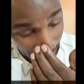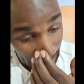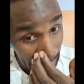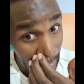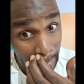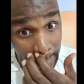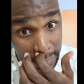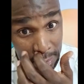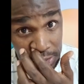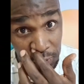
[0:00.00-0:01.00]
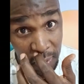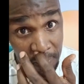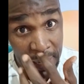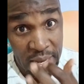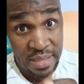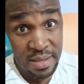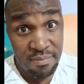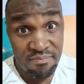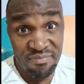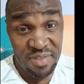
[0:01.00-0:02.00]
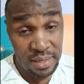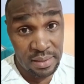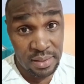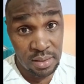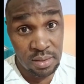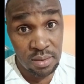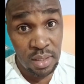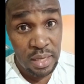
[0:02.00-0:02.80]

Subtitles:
I can't describe any other thing that